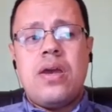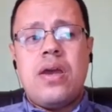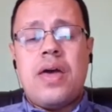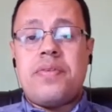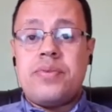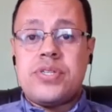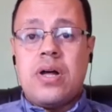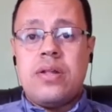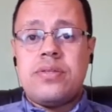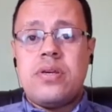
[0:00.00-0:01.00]
As a
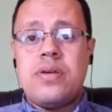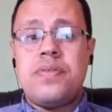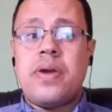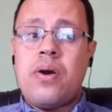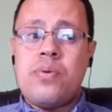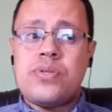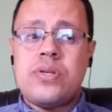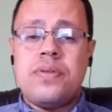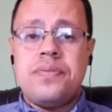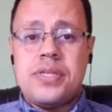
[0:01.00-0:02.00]
result, the ghost
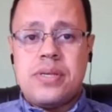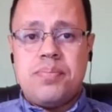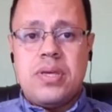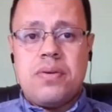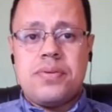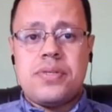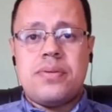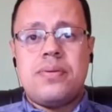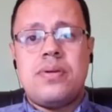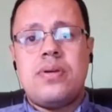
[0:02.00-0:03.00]
disappears.
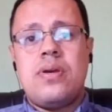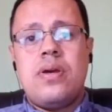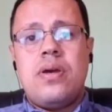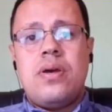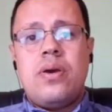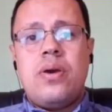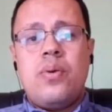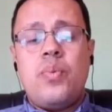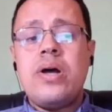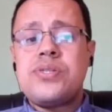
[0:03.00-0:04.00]

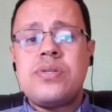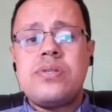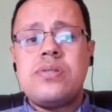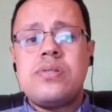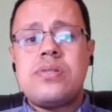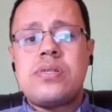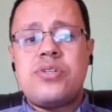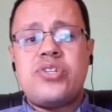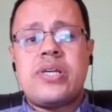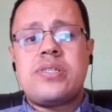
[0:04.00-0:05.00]
Wilson
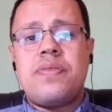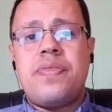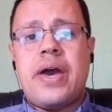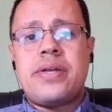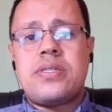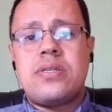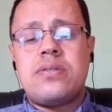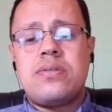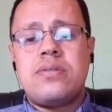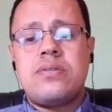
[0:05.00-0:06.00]
suggests that
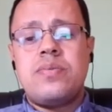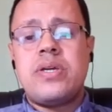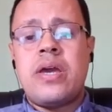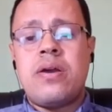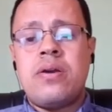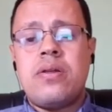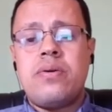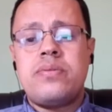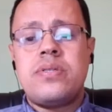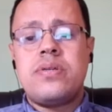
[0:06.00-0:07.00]
we can
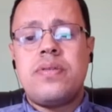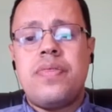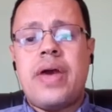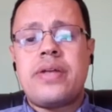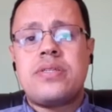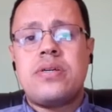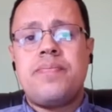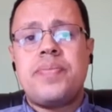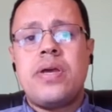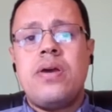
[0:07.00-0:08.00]
conclude that
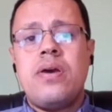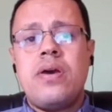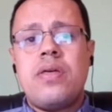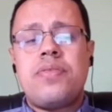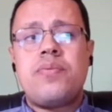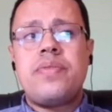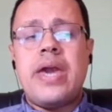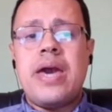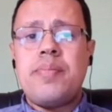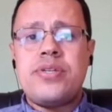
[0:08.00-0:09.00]
through the
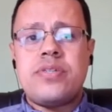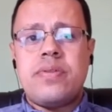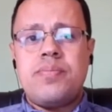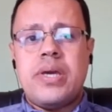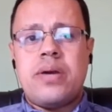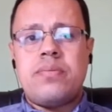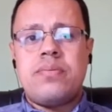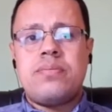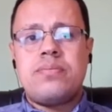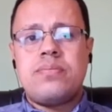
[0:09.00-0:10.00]
image of the piano,
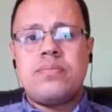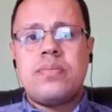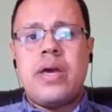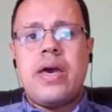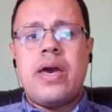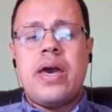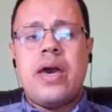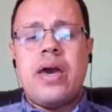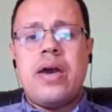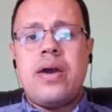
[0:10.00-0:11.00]

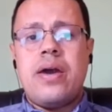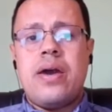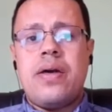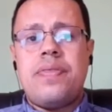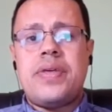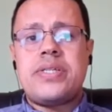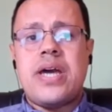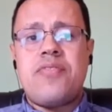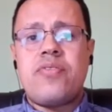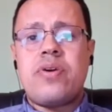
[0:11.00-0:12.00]
that African